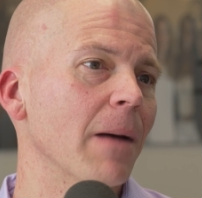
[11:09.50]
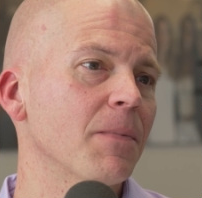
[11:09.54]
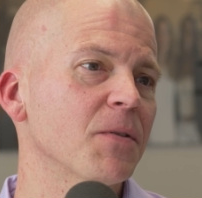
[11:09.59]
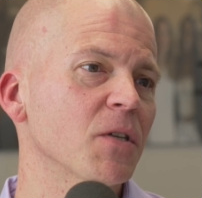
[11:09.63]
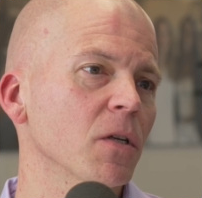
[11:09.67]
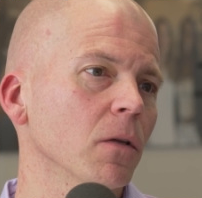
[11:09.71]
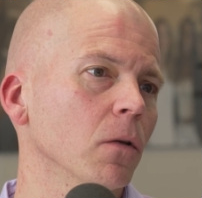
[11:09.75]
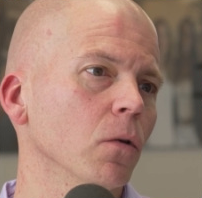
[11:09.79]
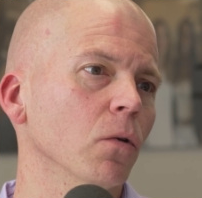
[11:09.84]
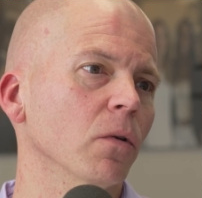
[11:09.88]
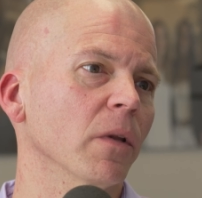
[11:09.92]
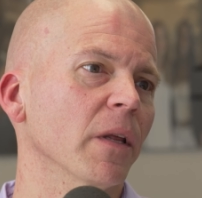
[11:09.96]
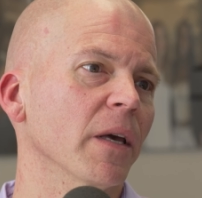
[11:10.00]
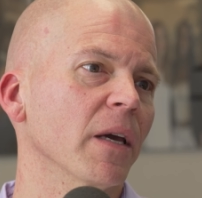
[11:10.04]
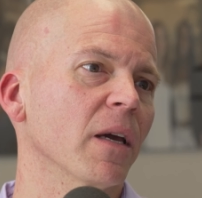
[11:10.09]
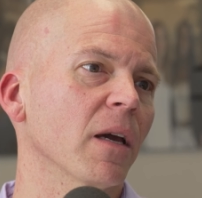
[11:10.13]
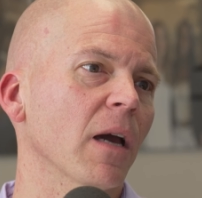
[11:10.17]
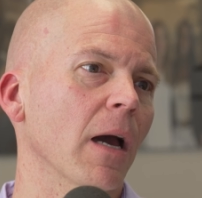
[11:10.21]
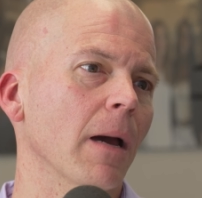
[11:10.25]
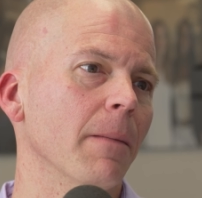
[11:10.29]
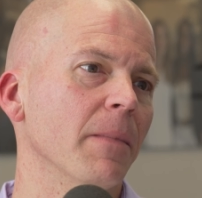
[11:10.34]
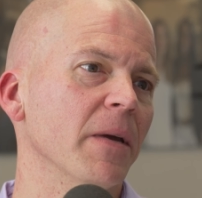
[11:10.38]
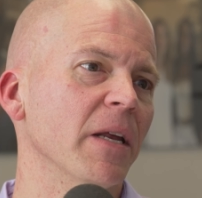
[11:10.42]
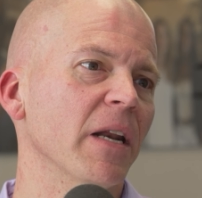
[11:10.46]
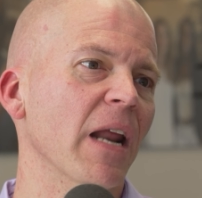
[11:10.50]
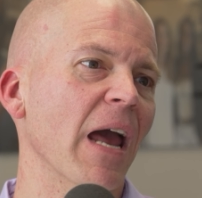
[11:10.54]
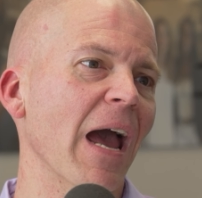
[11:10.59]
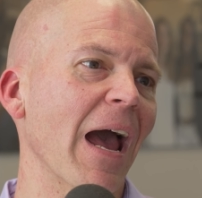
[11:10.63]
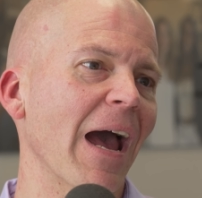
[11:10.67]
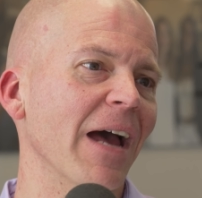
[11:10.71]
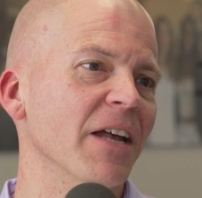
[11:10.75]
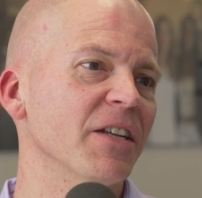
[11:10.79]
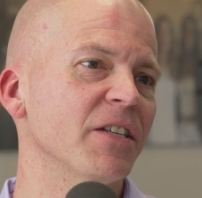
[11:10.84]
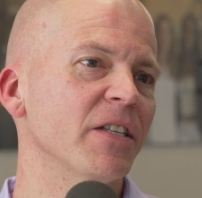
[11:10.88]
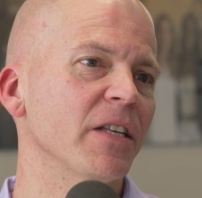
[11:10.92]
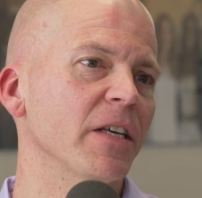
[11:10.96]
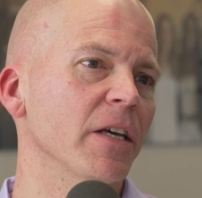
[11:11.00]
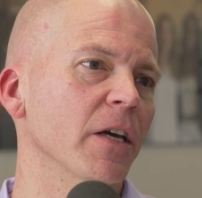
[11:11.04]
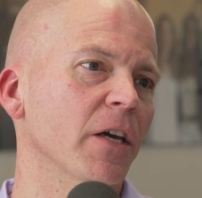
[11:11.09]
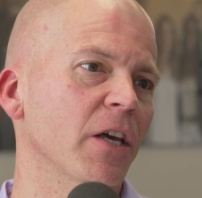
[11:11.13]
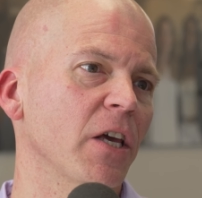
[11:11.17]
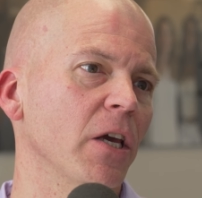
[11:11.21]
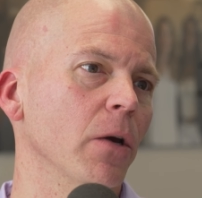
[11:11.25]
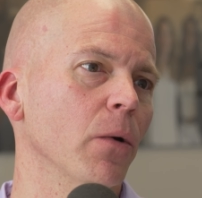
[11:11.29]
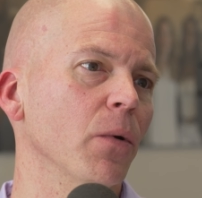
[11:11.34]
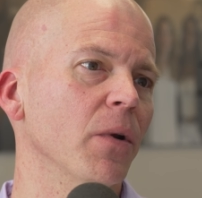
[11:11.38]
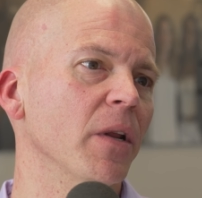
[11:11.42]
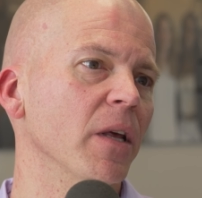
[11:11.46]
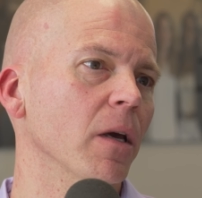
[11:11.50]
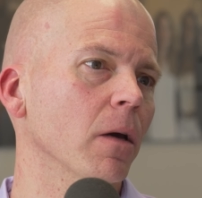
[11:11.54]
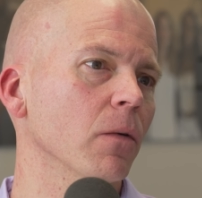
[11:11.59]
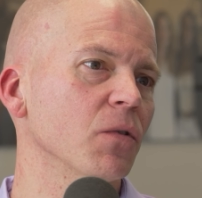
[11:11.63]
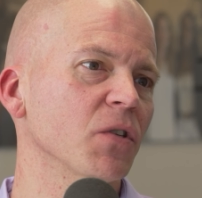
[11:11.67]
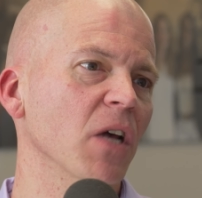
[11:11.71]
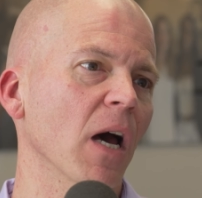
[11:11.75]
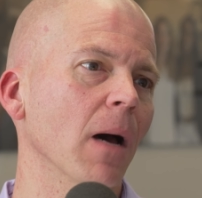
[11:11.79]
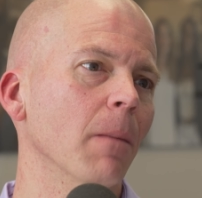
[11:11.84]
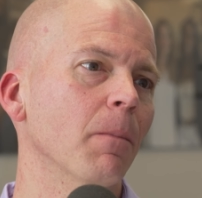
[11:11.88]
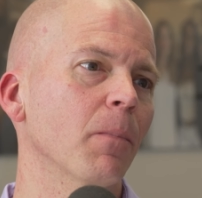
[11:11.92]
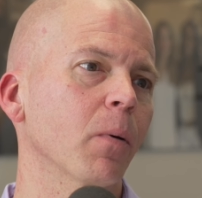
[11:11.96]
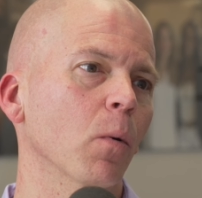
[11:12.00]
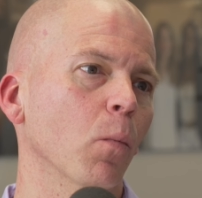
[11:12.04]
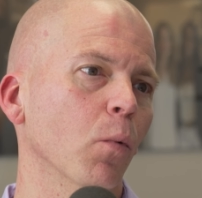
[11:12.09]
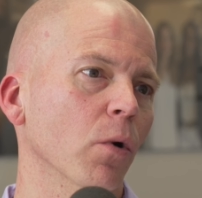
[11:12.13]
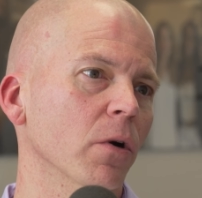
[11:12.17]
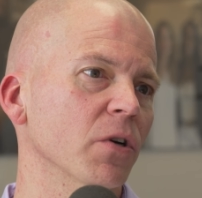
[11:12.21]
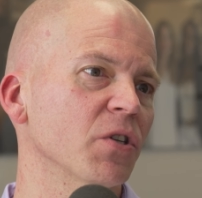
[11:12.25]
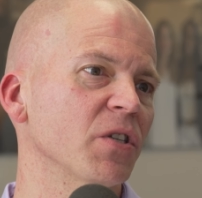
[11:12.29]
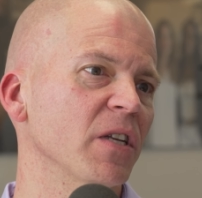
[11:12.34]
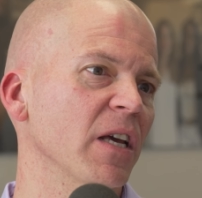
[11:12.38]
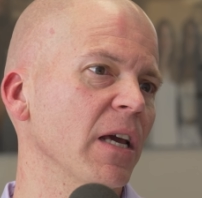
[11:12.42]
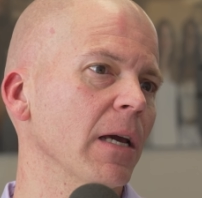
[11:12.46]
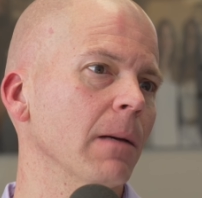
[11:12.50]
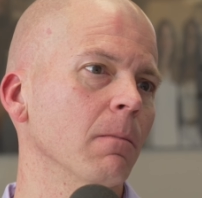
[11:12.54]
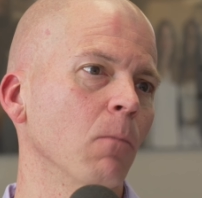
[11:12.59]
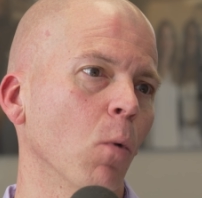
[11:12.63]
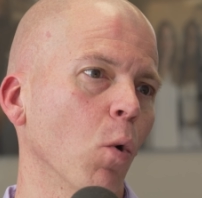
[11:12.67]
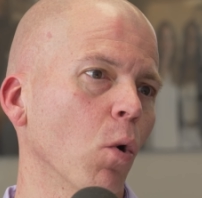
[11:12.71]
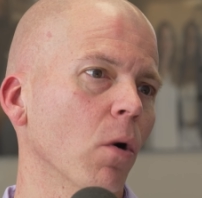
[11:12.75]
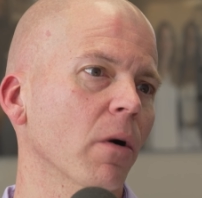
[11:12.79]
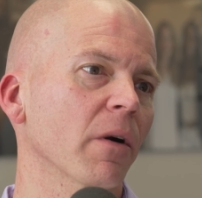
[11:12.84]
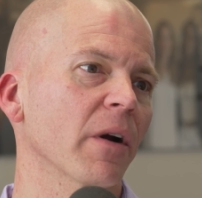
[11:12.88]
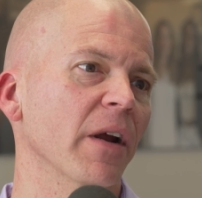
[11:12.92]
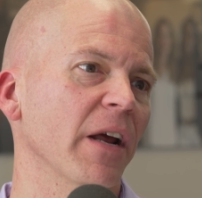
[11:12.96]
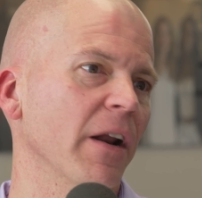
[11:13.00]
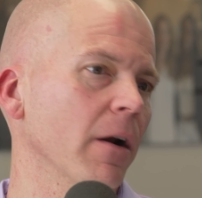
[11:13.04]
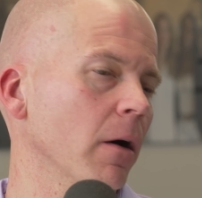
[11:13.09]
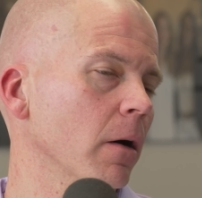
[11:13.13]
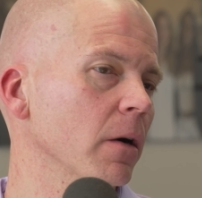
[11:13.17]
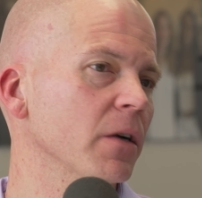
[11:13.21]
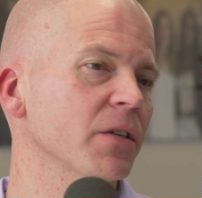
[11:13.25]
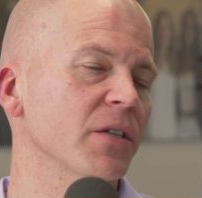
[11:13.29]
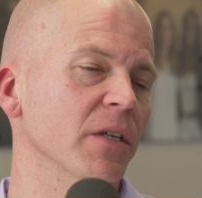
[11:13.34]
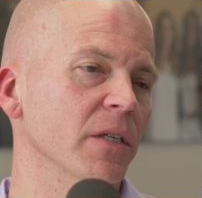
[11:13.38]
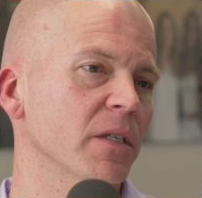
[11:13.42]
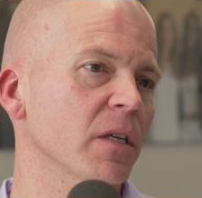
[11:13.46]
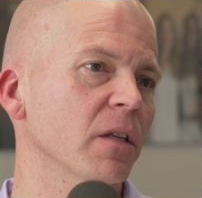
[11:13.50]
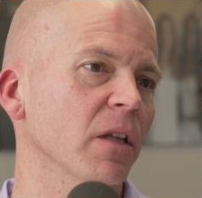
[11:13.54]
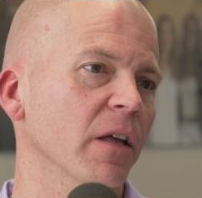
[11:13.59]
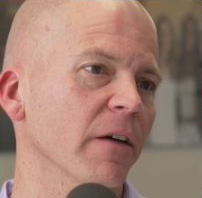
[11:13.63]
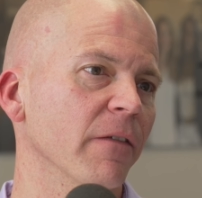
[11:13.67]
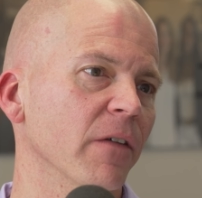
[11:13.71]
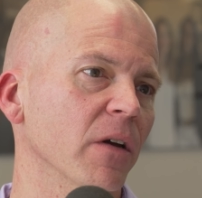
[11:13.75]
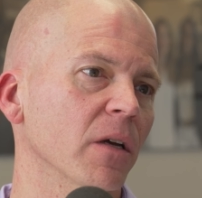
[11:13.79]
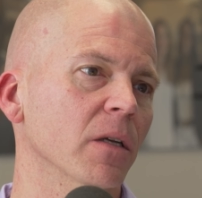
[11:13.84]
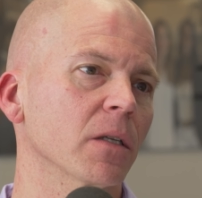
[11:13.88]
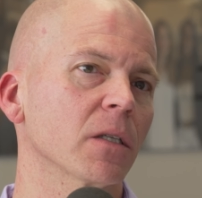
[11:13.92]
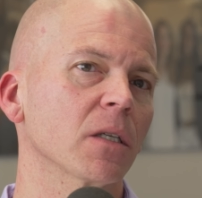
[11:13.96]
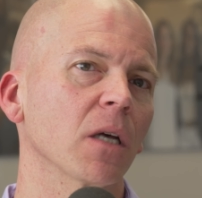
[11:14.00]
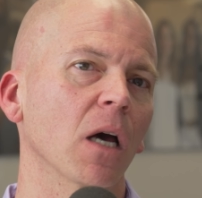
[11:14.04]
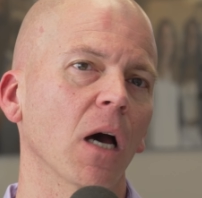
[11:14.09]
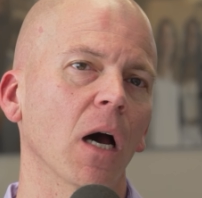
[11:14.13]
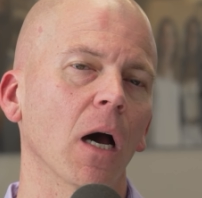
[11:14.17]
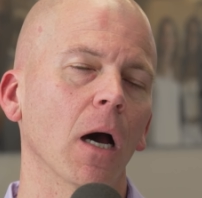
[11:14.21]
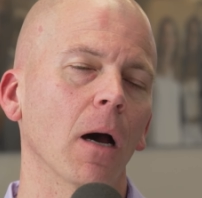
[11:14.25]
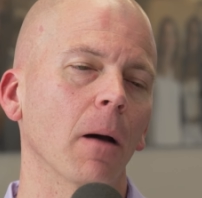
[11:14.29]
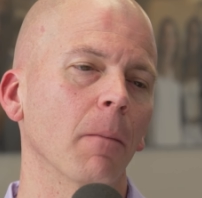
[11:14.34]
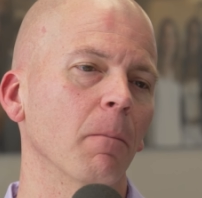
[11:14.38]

Absolutely. I mean, as the acuity goes up, we're seeing more in our assisted livings.